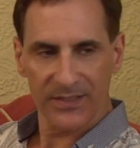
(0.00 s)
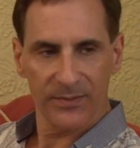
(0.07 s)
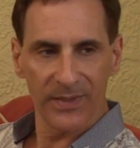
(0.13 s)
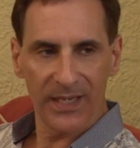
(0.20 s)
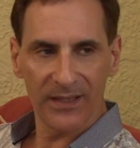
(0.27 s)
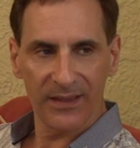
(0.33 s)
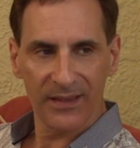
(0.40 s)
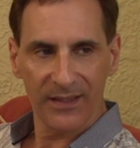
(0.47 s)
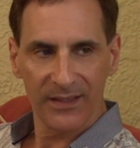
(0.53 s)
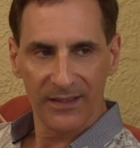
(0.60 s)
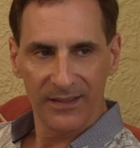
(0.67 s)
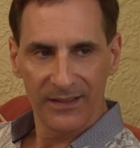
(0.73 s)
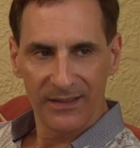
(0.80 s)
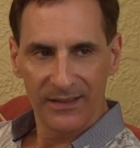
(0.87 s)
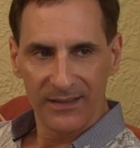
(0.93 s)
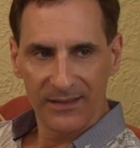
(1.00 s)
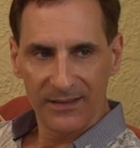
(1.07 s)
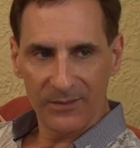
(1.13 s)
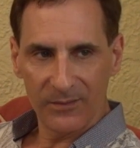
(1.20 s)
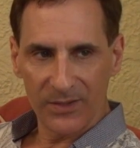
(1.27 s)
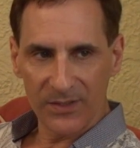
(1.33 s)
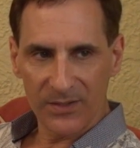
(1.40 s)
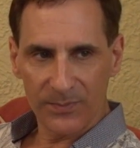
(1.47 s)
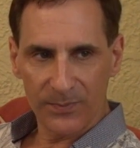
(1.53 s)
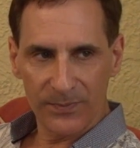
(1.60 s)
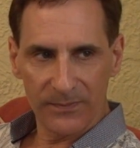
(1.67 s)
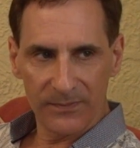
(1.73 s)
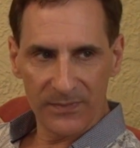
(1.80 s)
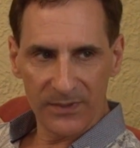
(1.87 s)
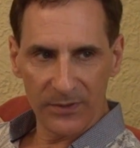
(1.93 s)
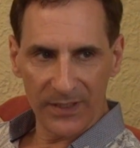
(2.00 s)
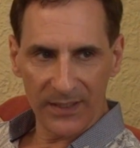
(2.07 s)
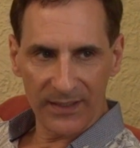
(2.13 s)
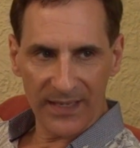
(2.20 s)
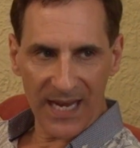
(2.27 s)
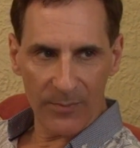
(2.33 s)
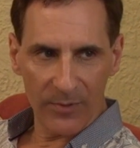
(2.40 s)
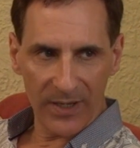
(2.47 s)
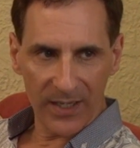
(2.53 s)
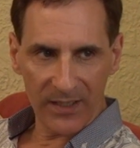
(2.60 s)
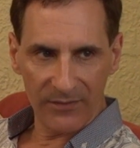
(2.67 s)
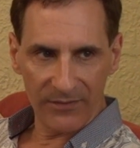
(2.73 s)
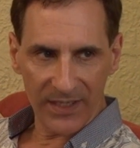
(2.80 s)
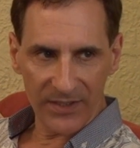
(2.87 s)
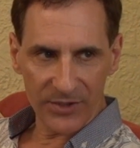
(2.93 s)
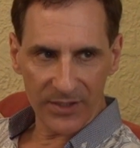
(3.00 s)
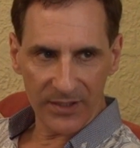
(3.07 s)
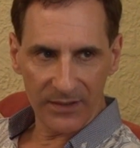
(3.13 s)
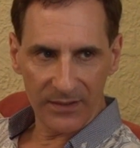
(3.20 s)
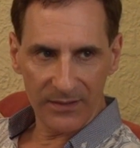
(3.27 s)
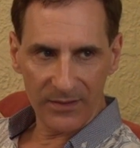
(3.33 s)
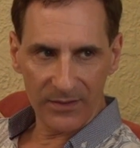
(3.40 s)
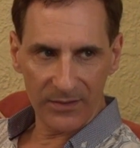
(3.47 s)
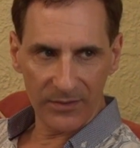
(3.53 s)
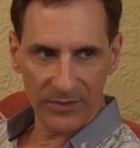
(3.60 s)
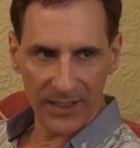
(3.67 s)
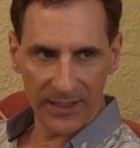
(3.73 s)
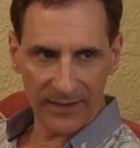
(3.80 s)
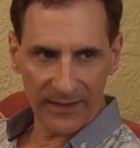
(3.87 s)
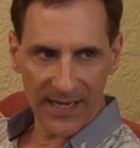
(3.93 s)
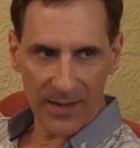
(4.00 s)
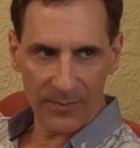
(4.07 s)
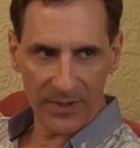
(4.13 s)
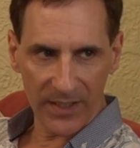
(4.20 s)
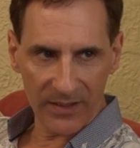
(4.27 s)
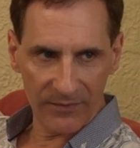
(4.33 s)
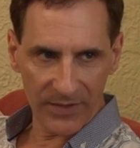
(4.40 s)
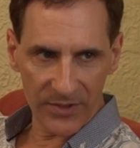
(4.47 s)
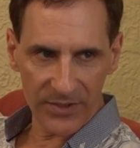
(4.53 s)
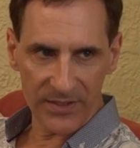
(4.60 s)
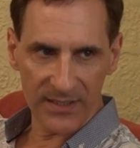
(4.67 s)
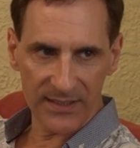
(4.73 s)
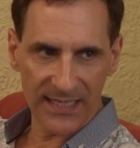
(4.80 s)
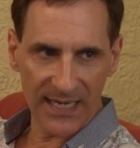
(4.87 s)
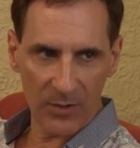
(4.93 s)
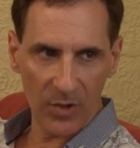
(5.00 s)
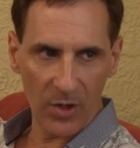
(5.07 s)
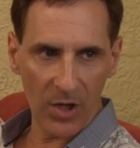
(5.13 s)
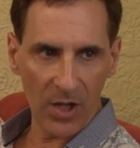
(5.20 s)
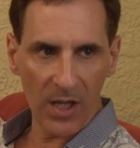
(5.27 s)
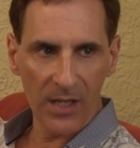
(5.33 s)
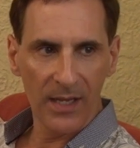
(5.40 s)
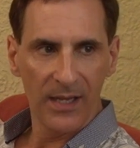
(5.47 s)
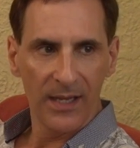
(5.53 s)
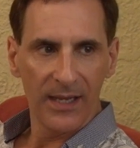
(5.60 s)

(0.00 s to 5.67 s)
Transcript: Smith was doing the cabaret convention, creating the cabaret convention at the town hall,